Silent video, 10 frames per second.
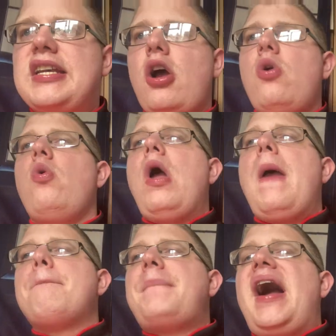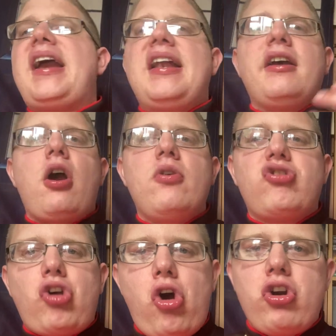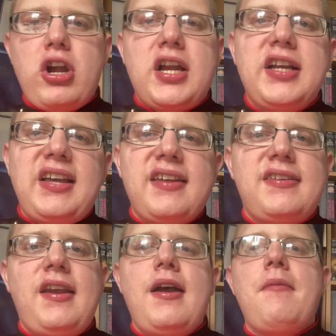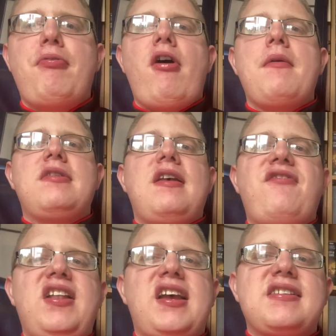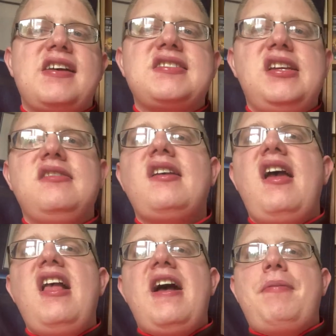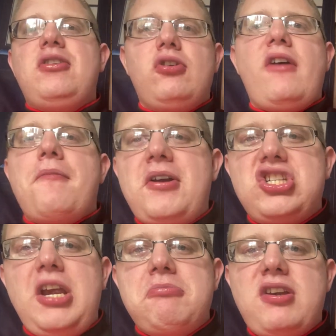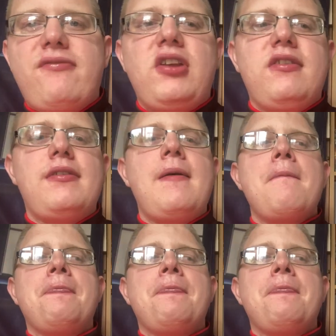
They go back and they're going to conquer Cardassia Prime, because I think the Cardassians have been took over by shapeshifters.